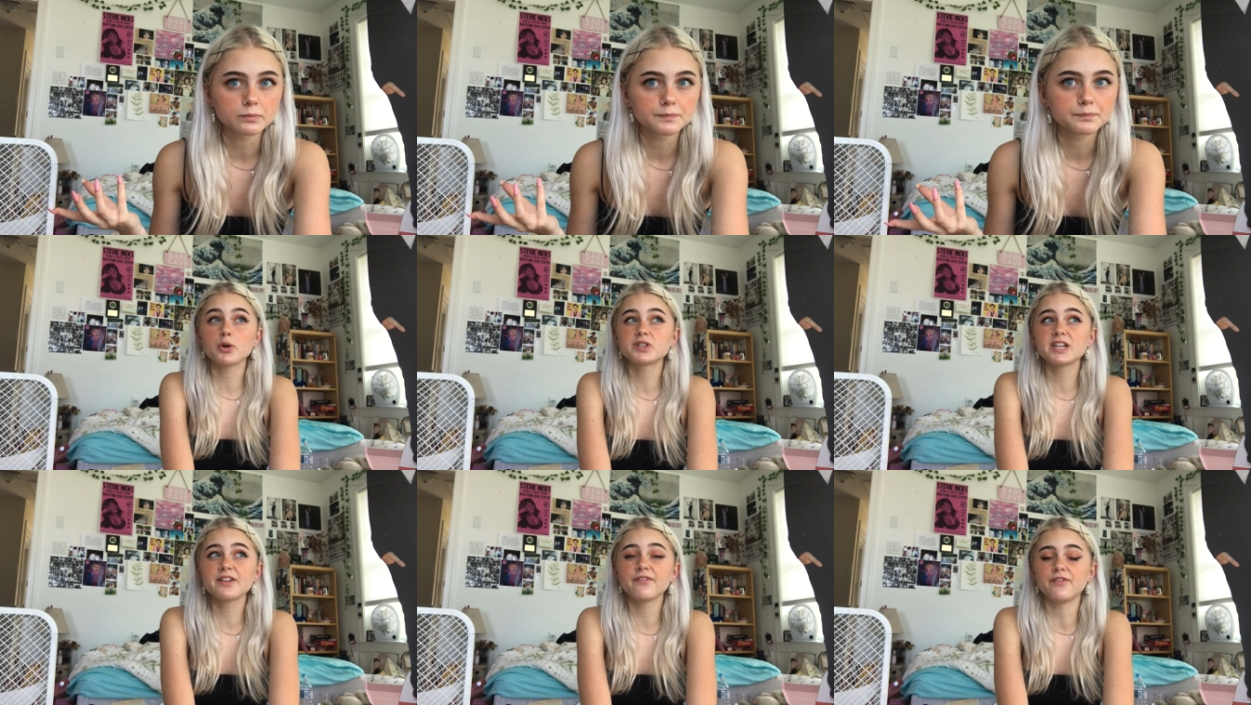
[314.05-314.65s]

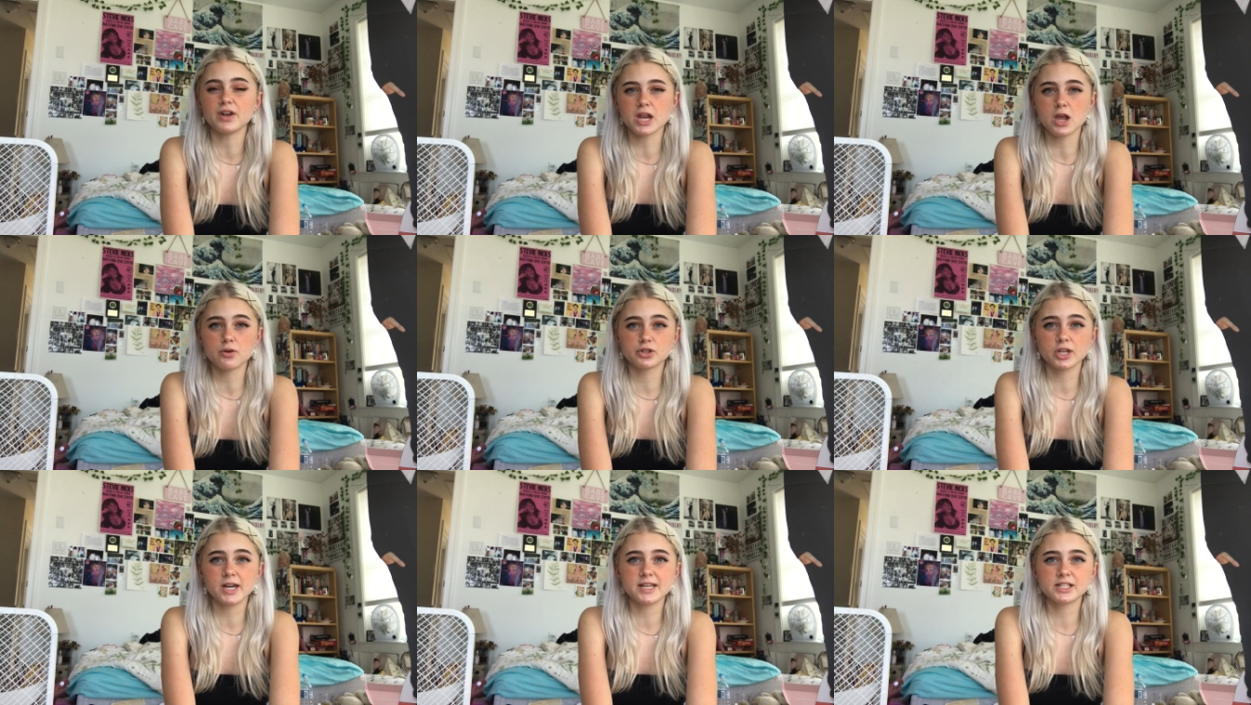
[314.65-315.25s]
Posting
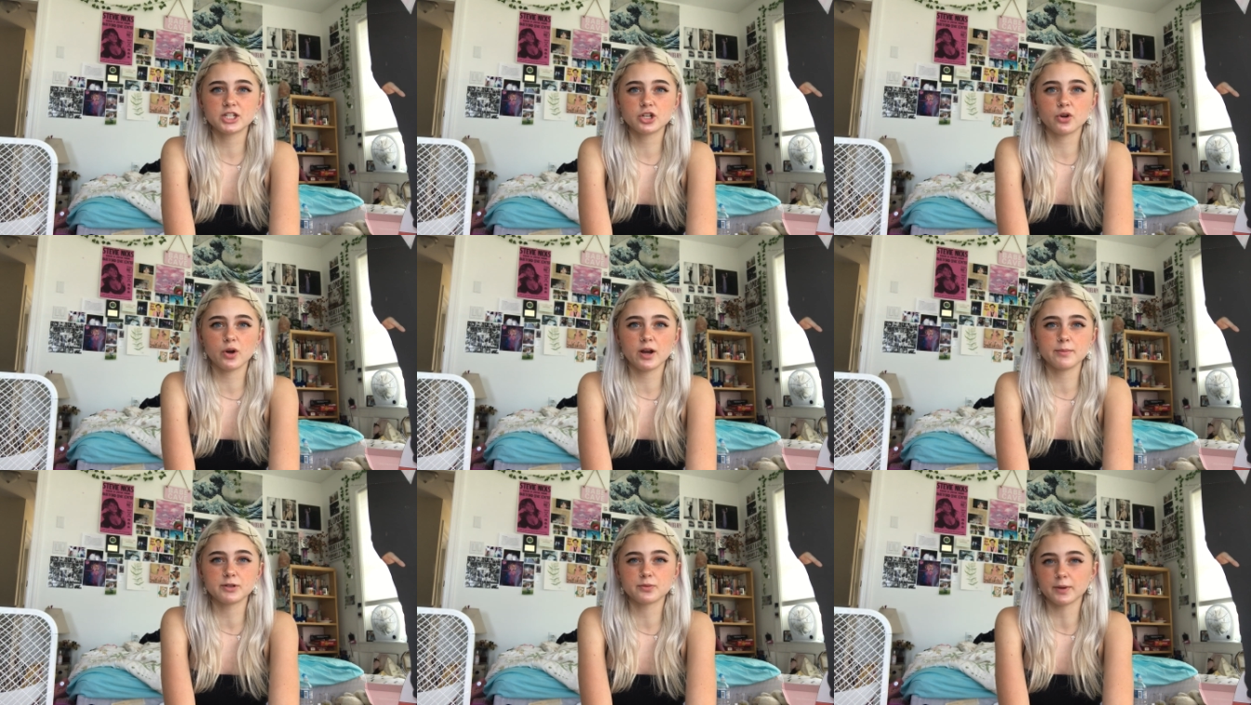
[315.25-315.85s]
videos on
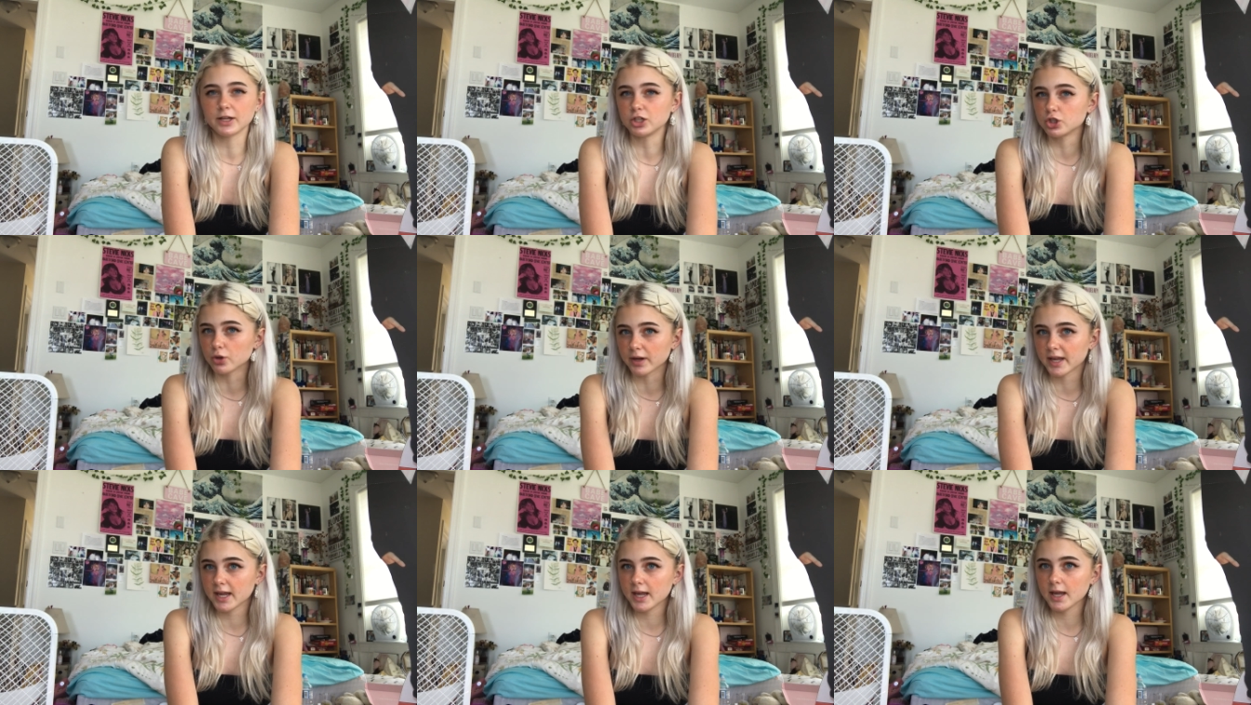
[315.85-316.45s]
Instagram is really
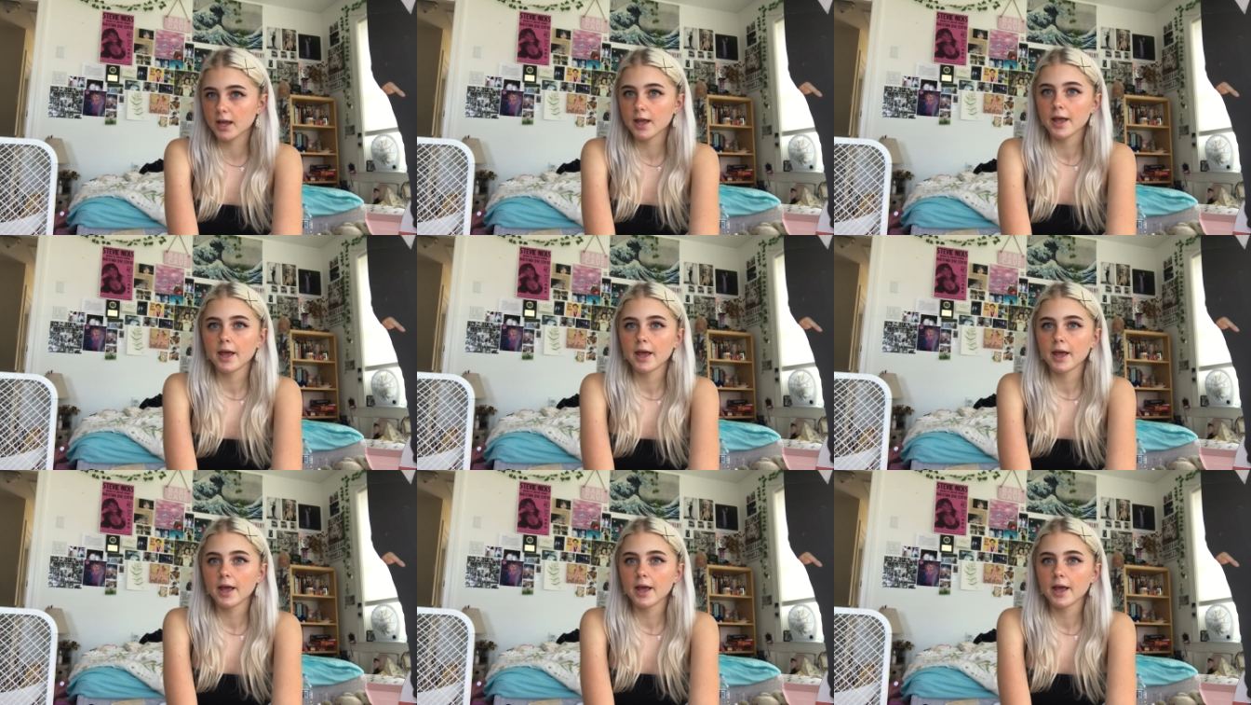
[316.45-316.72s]
tricky